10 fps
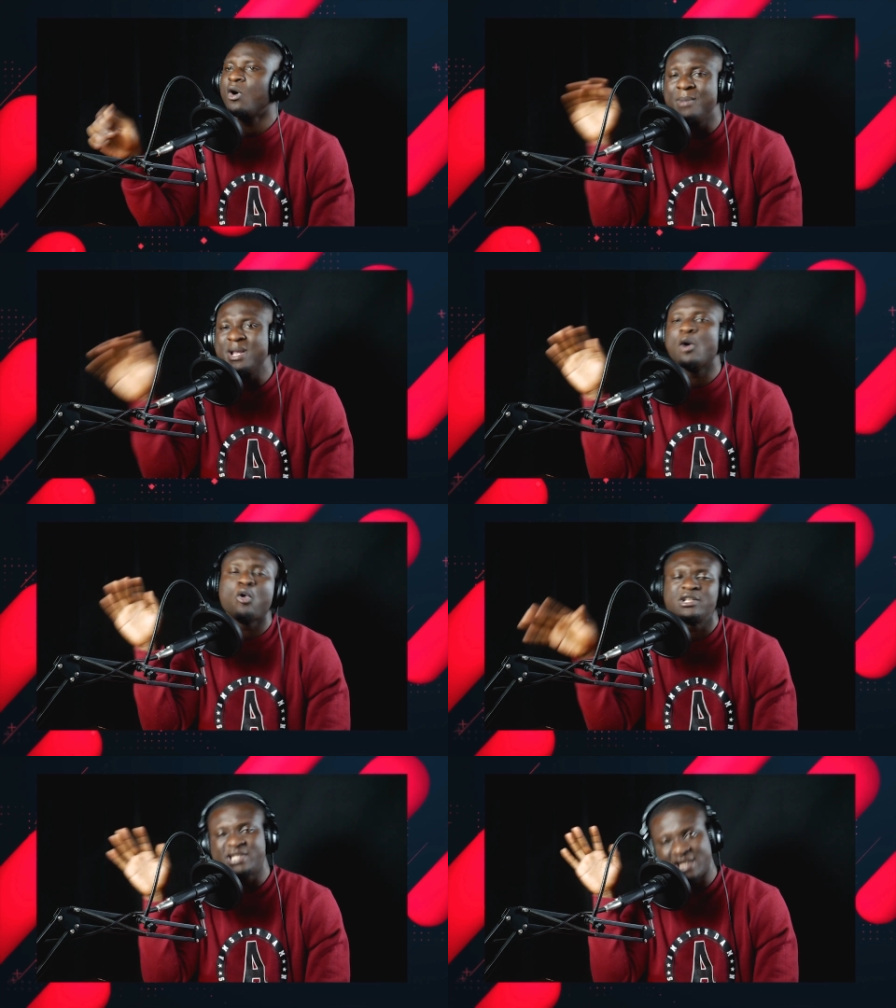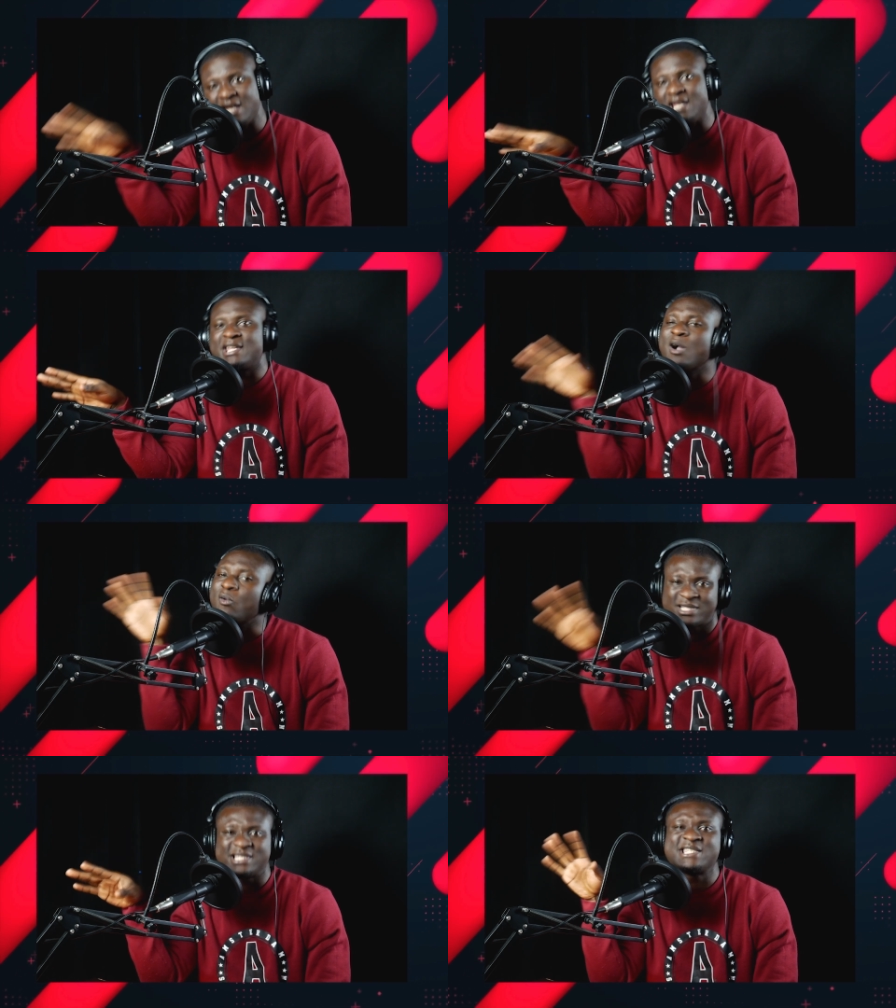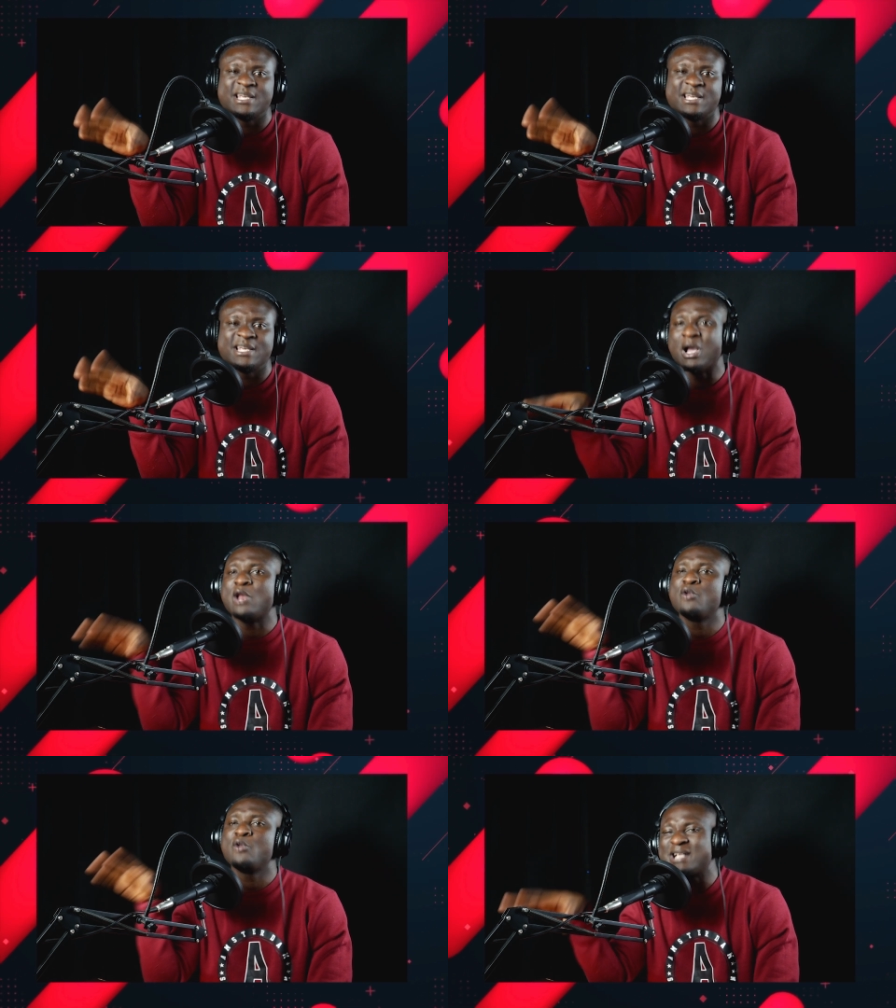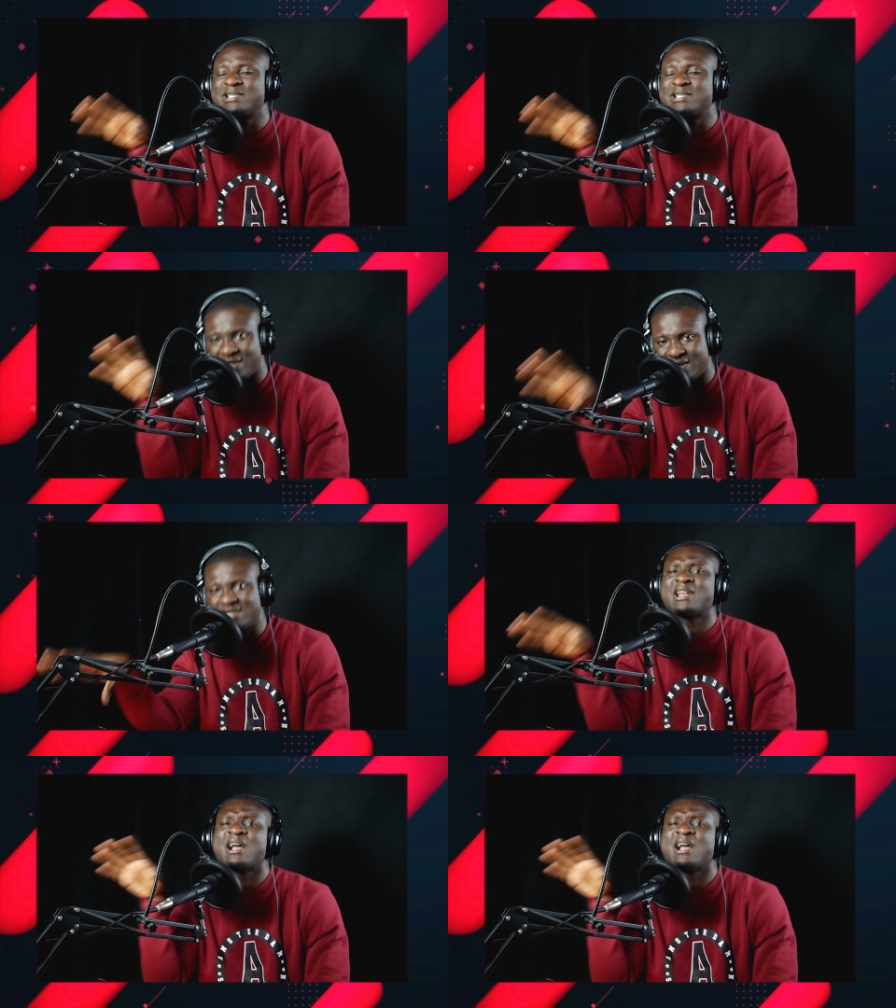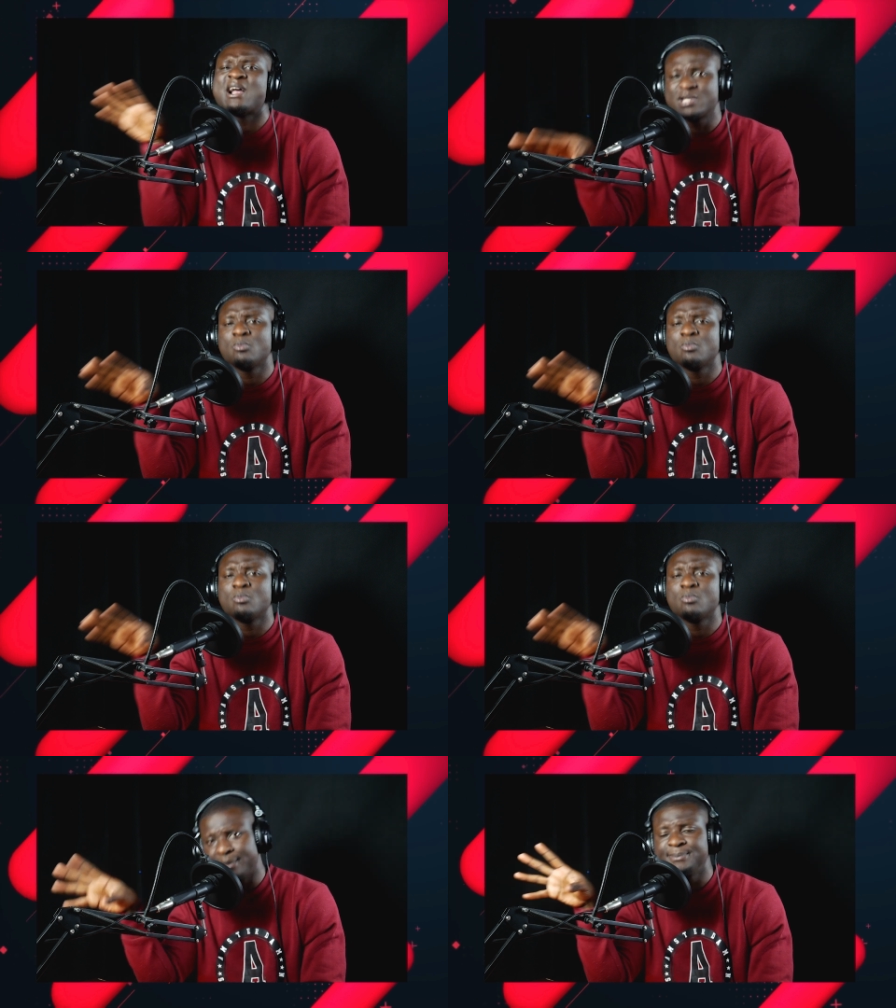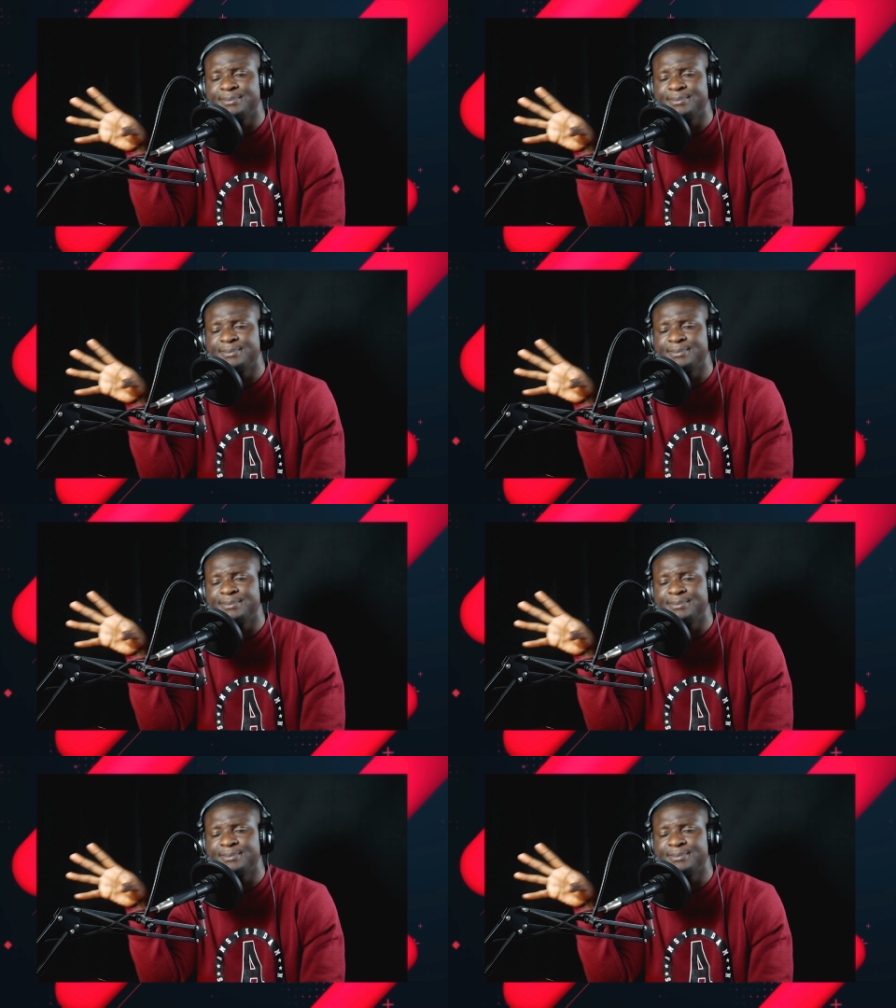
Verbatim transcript: Or may a hot cake our system anymore and not chinching our Mosamo pay.